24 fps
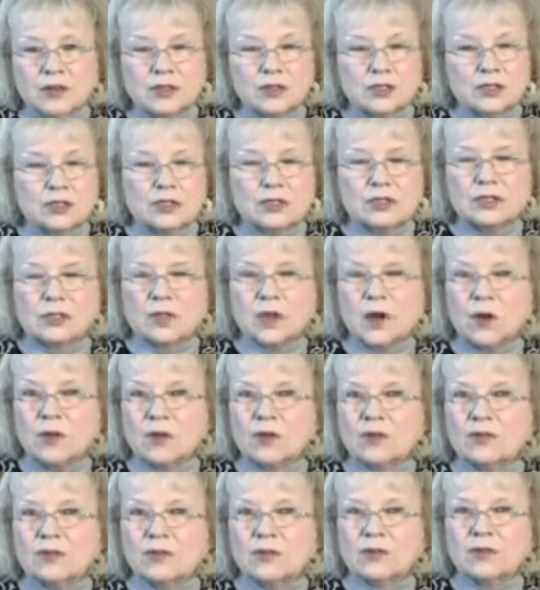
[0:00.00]
is just
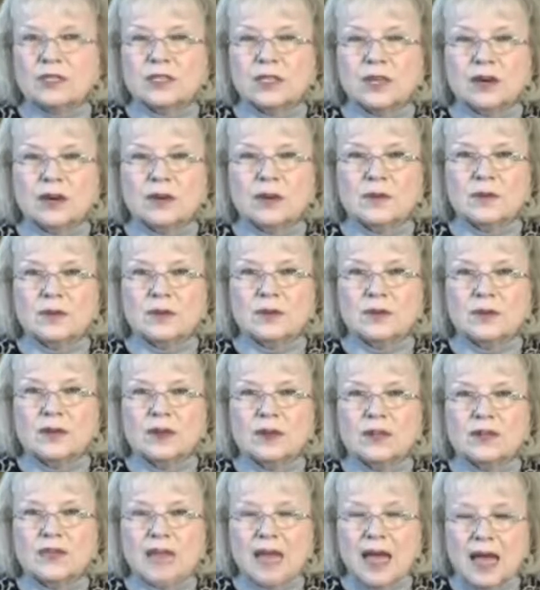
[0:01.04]
going through a terrible
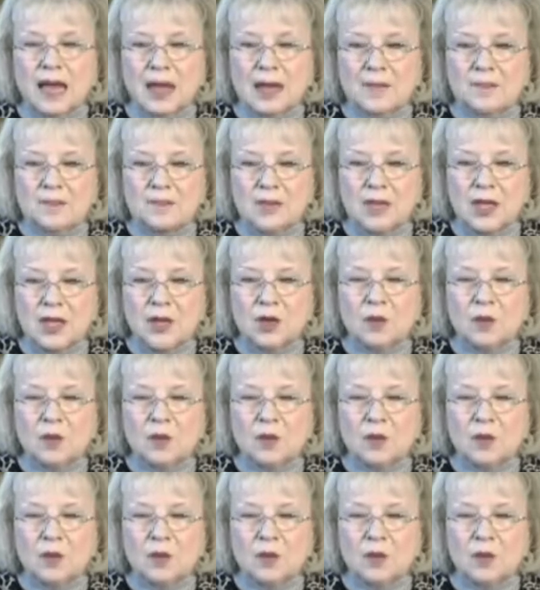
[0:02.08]
time